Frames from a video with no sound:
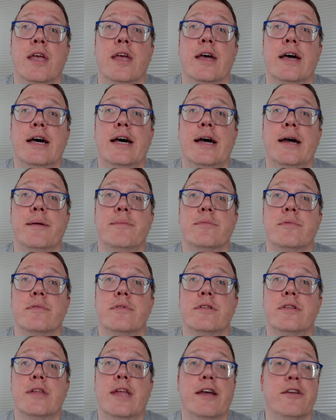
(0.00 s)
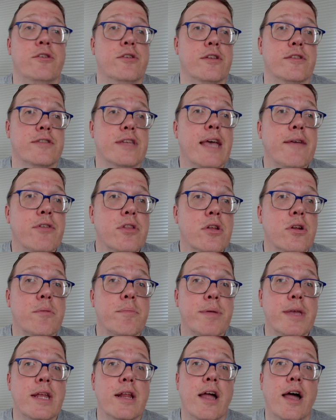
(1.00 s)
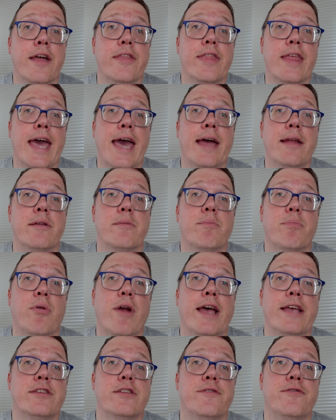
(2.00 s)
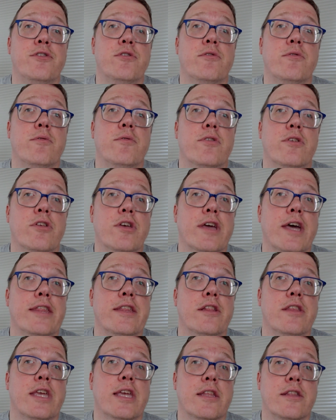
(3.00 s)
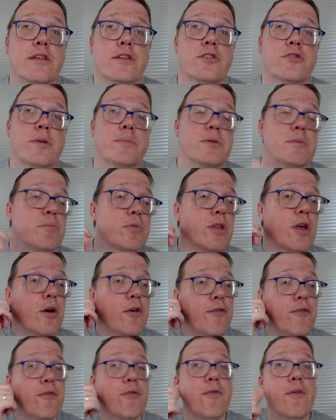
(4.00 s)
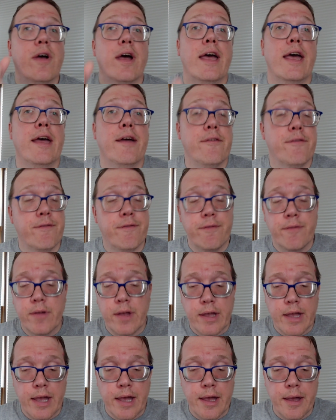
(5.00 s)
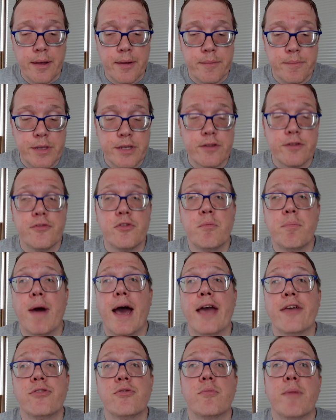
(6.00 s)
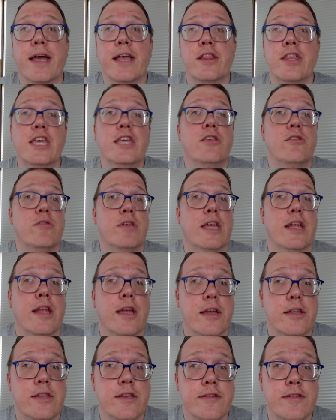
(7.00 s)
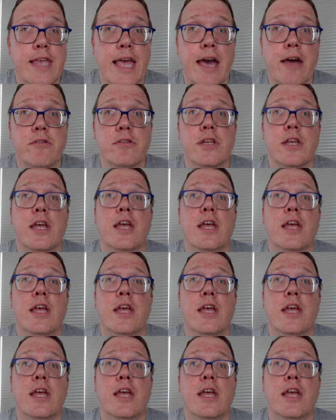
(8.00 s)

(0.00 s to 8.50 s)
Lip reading: Now you can save a little bit on that price if you click on the link in the description below. Because if you buy through my link, you get a discount.